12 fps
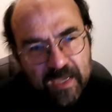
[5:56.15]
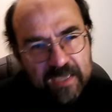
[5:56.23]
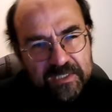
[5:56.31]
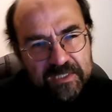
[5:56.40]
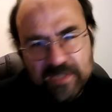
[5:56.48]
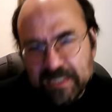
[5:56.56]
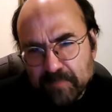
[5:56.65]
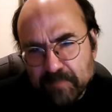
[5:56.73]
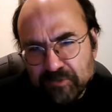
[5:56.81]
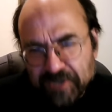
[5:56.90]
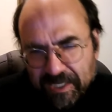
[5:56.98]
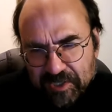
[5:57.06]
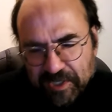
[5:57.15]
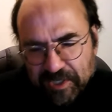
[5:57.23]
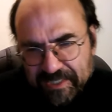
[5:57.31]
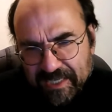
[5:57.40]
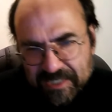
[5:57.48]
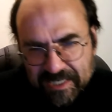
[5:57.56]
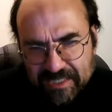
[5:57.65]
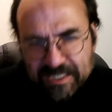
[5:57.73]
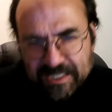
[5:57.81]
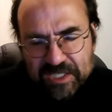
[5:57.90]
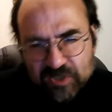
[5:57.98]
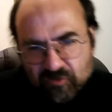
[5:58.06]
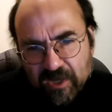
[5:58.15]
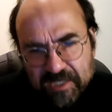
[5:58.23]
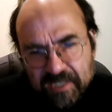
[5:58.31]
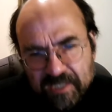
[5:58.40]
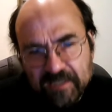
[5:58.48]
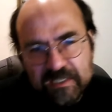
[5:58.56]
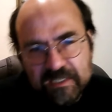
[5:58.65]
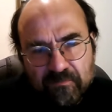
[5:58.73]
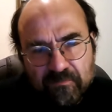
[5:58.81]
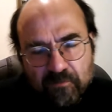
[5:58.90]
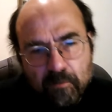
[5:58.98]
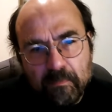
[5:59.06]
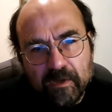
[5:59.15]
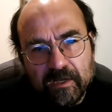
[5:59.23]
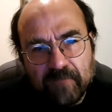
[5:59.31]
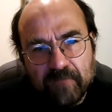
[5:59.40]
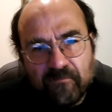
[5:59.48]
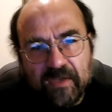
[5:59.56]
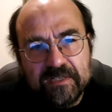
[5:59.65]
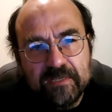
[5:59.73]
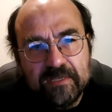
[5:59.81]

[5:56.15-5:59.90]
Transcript: So that's a projection. It's actually distracting us from an effective